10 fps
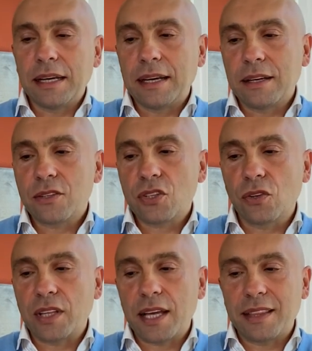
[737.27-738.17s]
Uh,
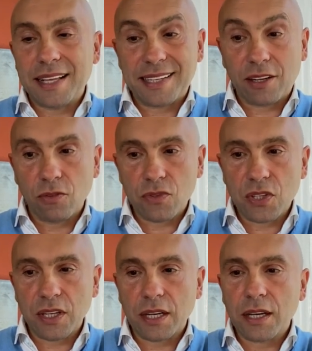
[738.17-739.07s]
so that, that's a
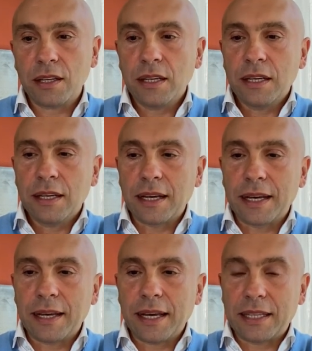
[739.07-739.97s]
concern.
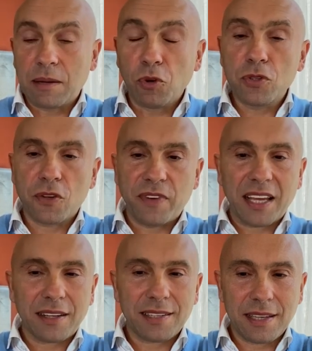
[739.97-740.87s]
and I'm also
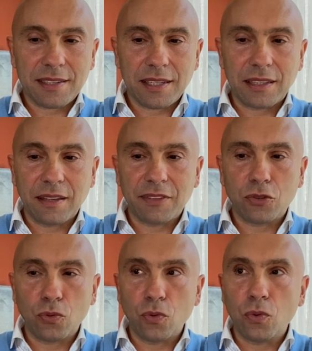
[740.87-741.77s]
very
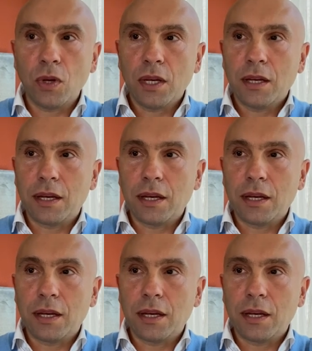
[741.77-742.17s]
sensitive to,